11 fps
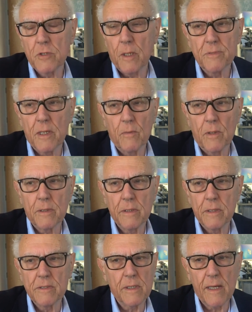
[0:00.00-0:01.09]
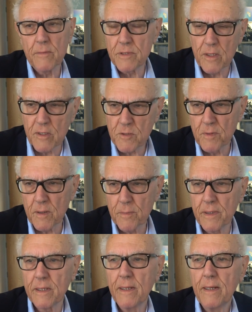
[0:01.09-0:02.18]
jobs that I wanted. So that was the hospital
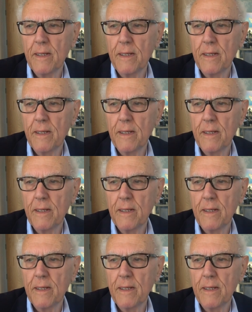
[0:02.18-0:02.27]
bit.